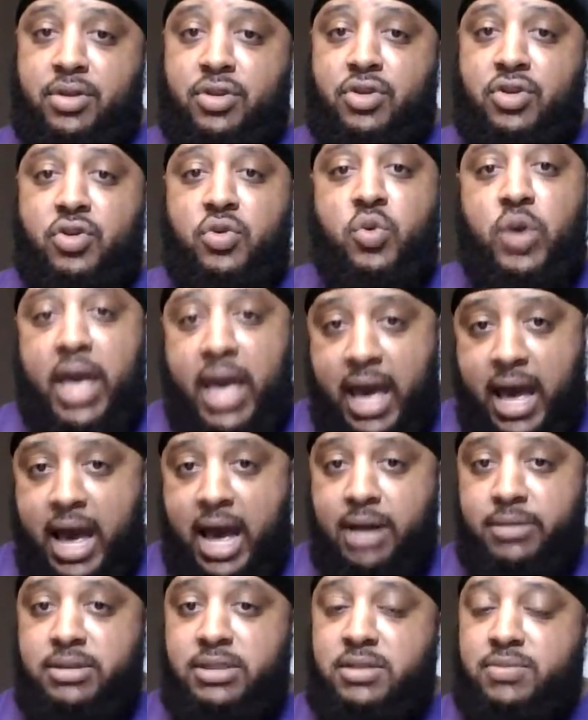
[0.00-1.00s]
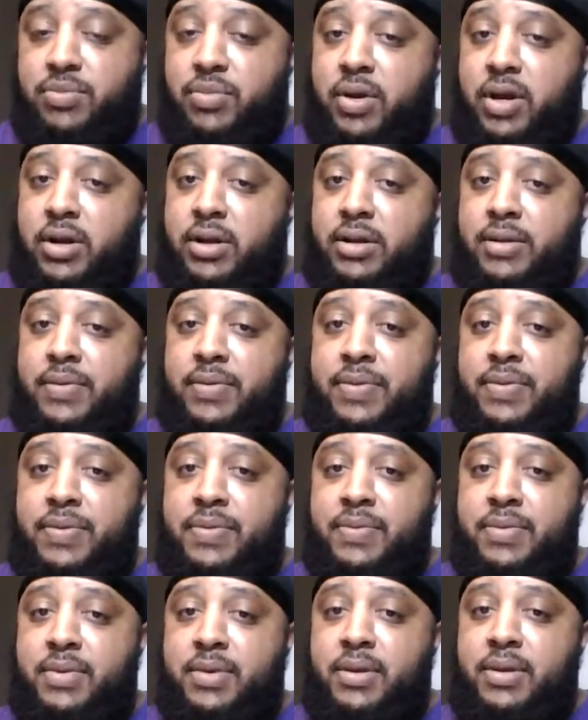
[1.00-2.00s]
You got options, bro.
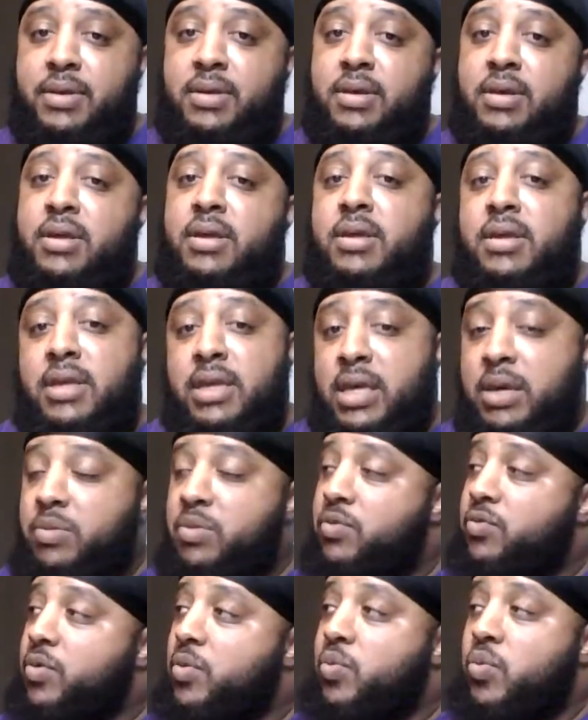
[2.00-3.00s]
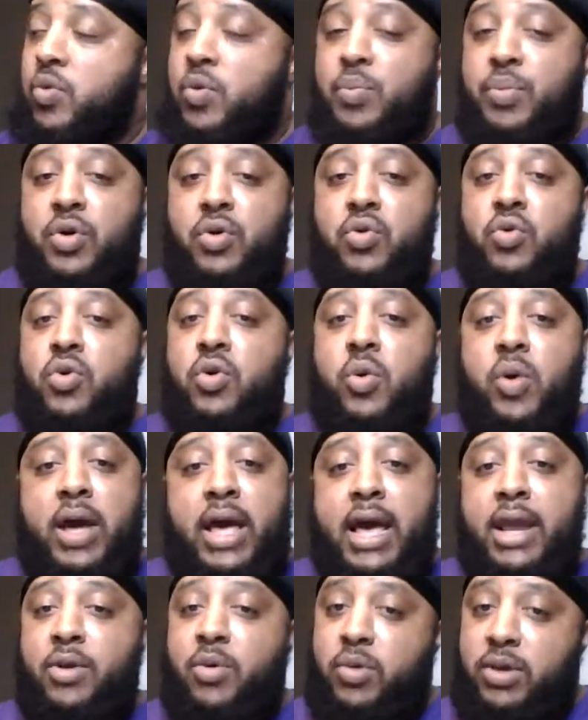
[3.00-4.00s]
Give up a woman who don't
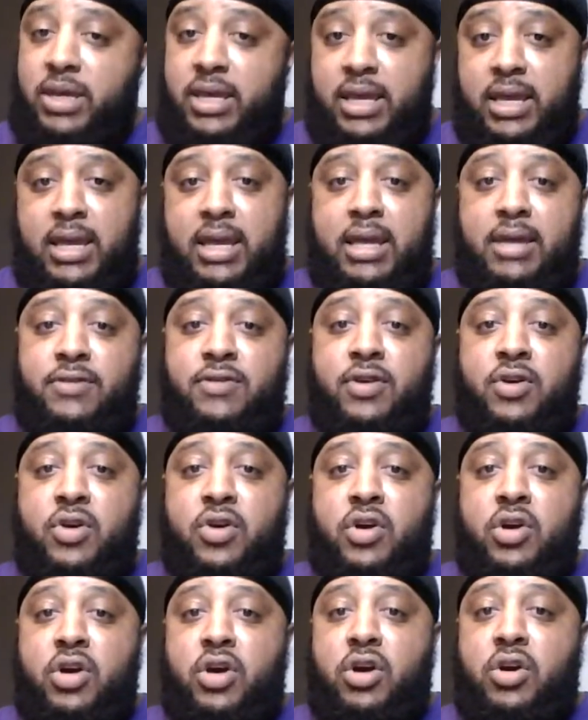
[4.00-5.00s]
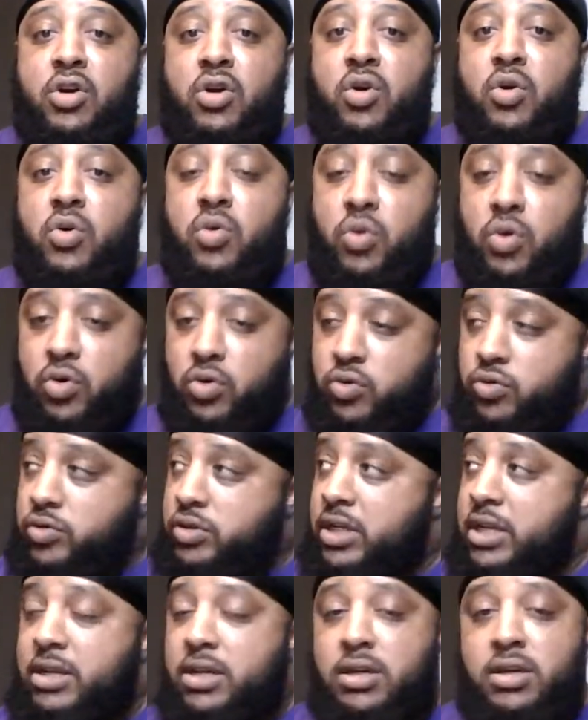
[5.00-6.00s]
have no kids, who's
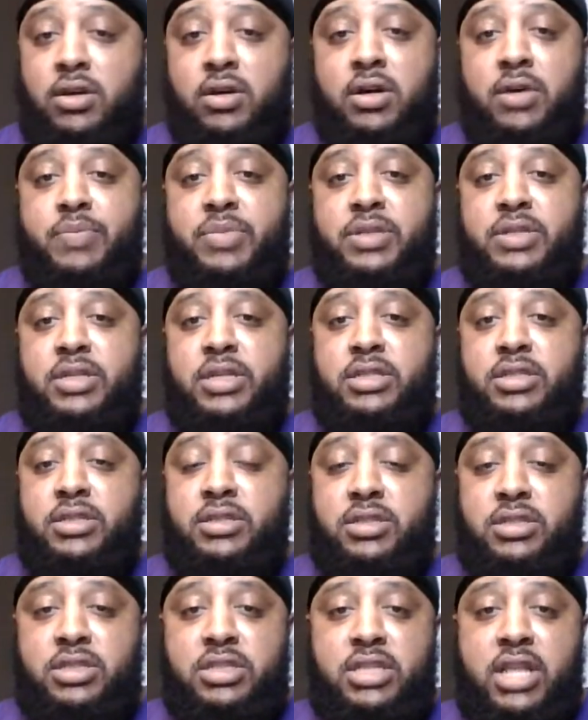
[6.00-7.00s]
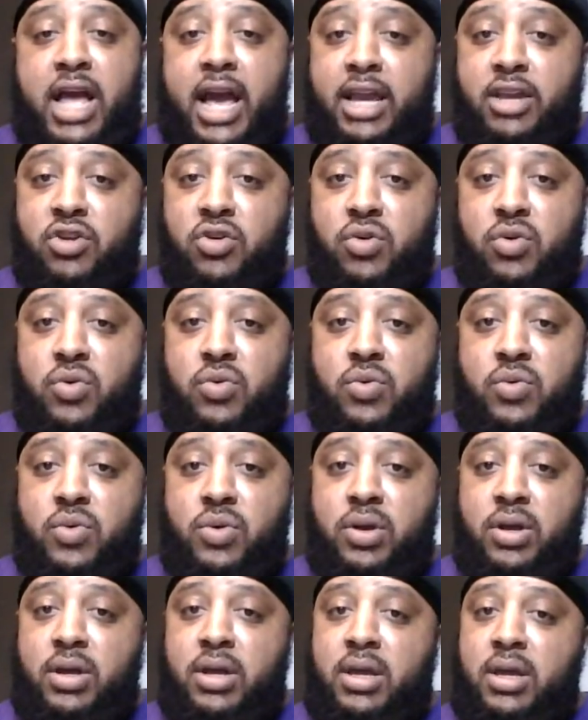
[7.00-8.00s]
in a good position just like you,
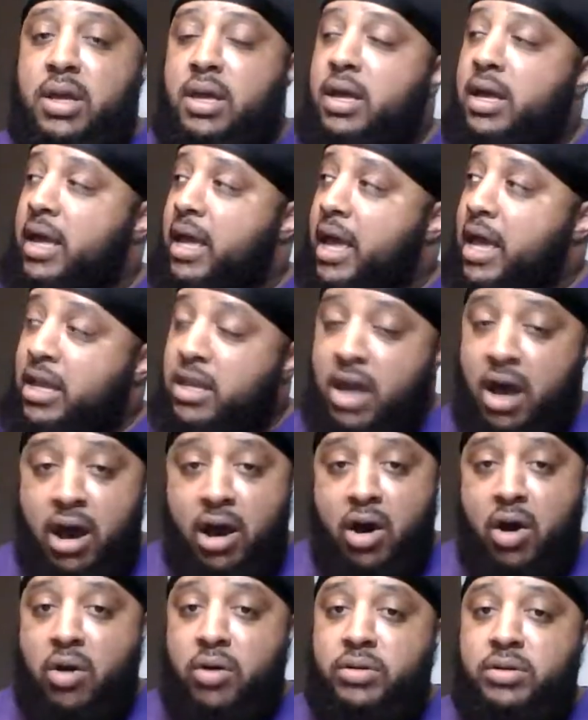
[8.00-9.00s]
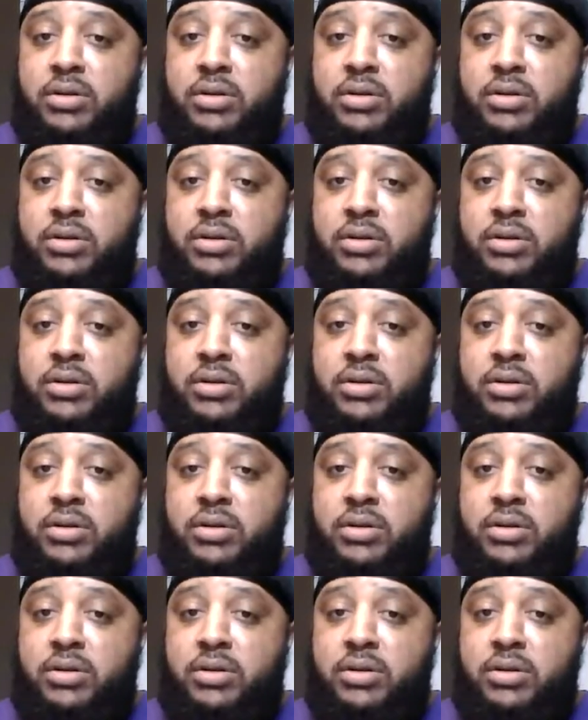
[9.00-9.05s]
and y'all